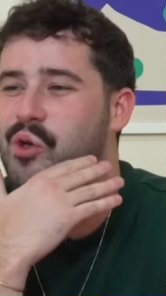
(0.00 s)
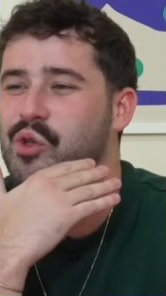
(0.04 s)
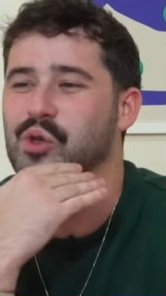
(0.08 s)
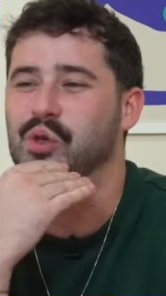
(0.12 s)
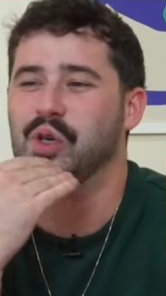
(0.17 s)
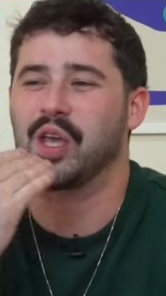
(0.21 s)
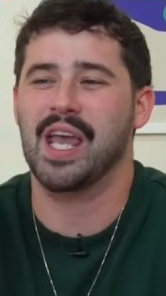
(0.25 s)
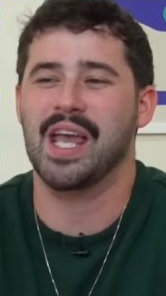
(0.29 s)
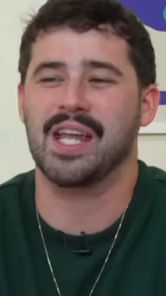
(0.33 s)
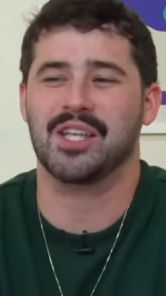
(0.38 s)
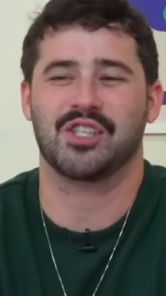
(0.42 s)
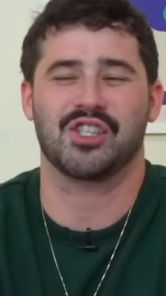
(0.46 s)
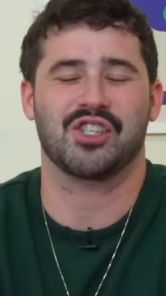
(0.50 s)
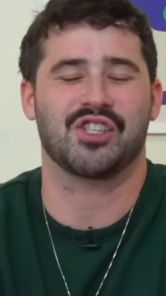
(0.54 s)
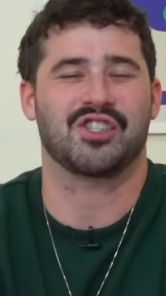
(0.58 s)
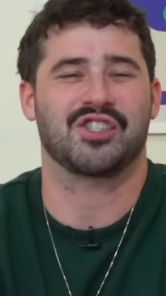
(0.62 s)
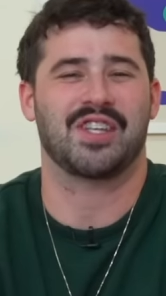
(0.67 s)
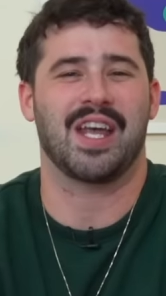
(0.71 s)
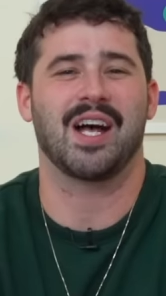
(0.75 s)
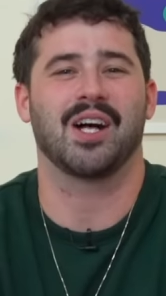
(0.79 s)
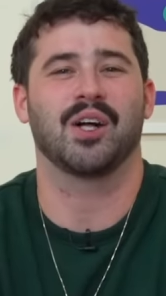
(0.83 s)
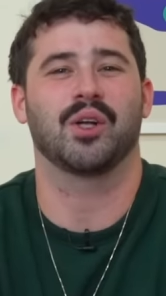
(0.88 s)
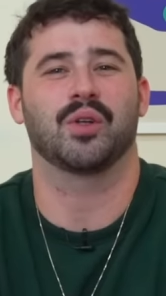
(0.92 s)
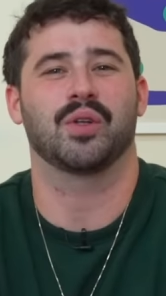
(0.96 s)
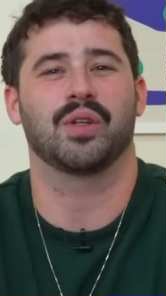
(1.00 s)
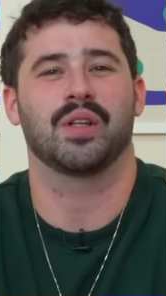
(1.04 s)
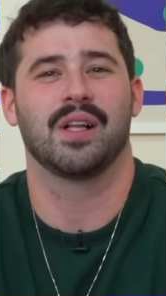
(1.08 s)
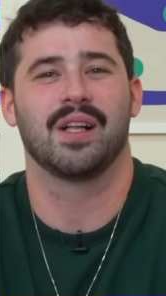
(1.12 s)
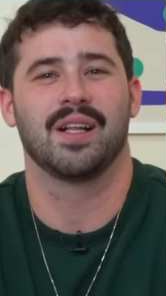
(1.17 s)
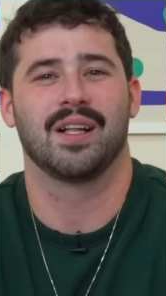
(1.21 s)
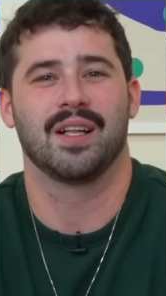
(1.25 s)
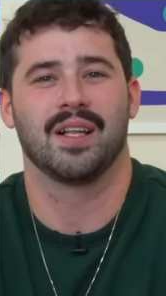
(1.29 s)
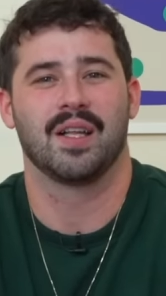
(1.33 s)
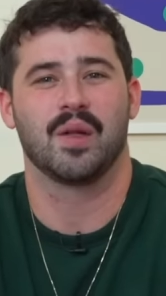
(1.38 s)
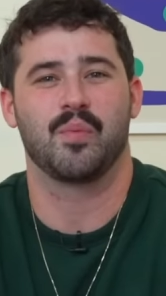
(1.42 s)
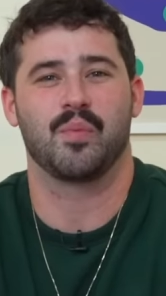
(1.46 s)
you can't just tell
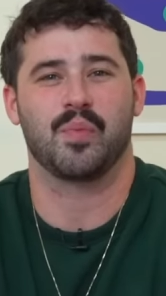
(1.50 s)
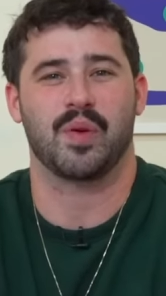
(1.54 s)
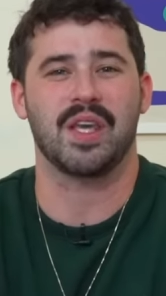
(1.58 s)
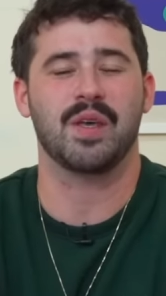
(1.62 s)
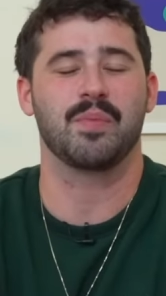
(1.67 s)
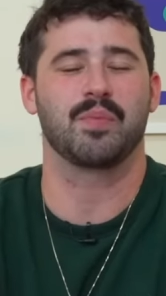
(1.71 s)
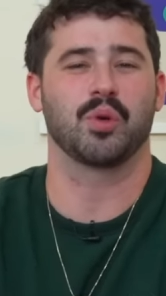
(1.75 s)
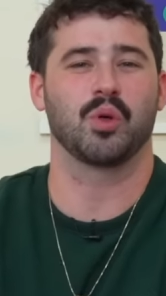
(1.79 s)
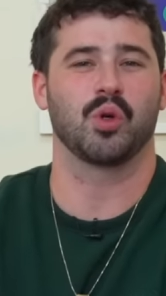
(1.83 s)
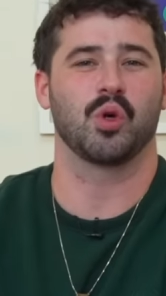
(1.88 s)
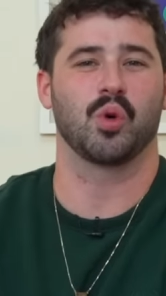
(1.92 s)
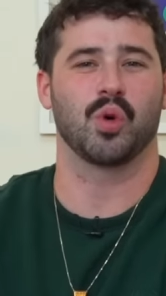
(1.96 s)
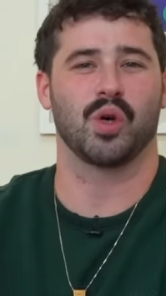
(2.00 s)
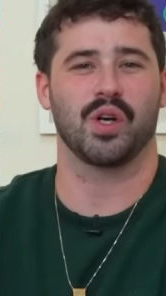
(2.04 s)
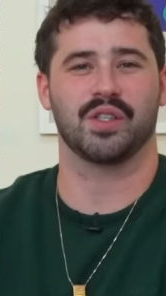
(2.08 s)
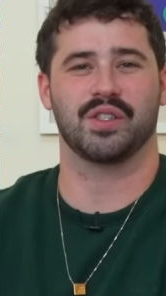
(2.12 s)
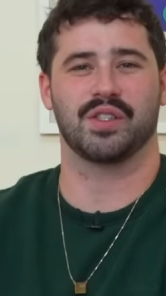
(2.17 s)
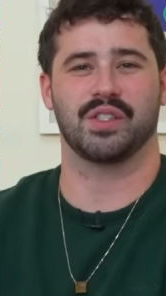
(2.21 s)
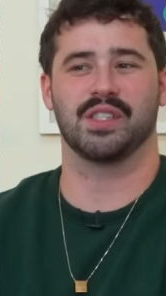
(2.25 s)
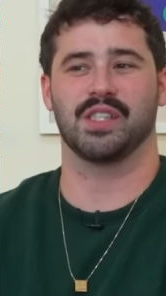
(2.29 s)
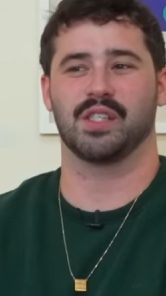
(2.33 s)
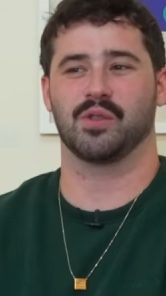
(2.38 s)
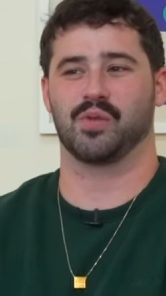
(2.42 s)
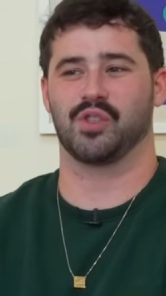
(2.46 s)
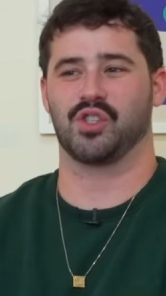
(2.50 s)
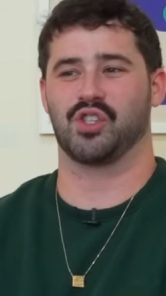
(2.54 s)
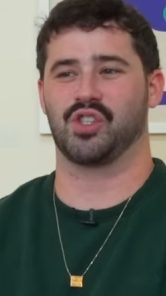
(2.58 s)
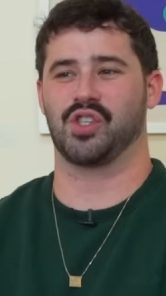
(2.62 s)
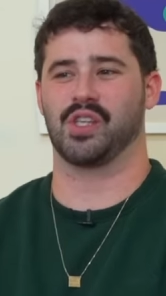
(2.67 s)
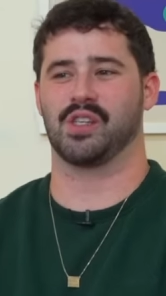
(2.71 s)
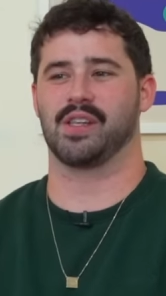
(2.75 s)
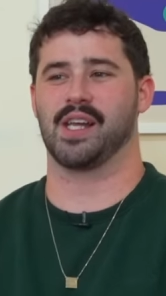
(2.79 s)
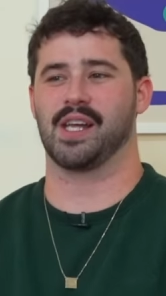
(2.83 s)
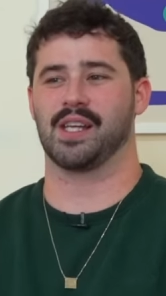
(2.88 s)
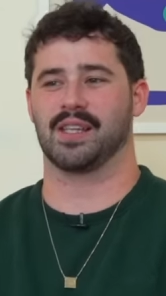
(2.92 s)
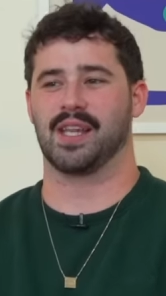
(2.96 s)
people who are dealing with
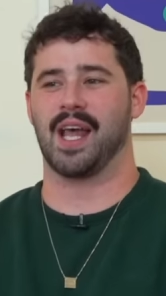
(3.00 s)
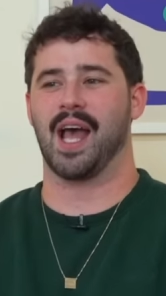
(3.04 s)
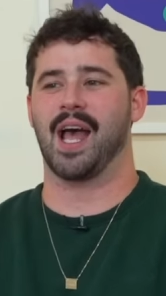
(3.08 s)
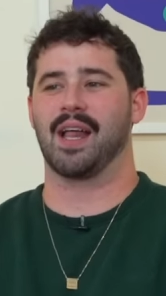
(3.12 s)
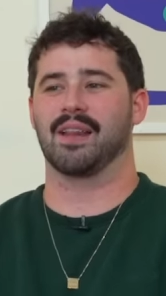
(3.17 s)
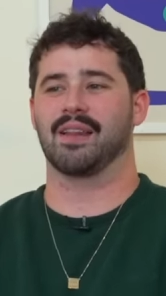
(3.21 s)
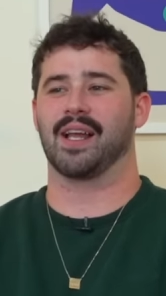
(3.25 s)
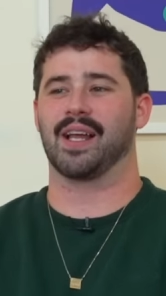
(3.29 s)
shit like that,